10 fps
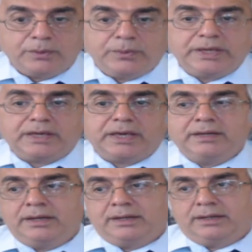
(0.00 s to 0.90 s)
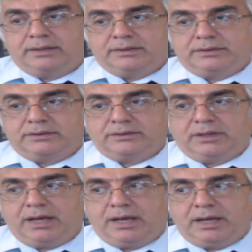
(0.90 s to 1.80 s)
We can
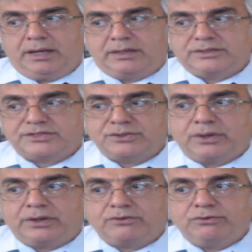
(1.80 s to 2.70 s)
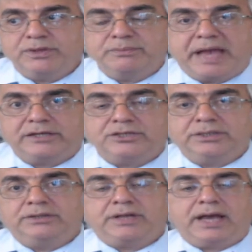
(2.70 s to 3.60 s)
start to
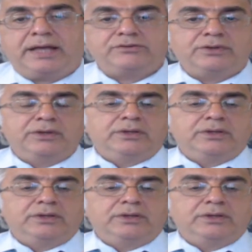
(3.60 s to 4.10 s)
imagine that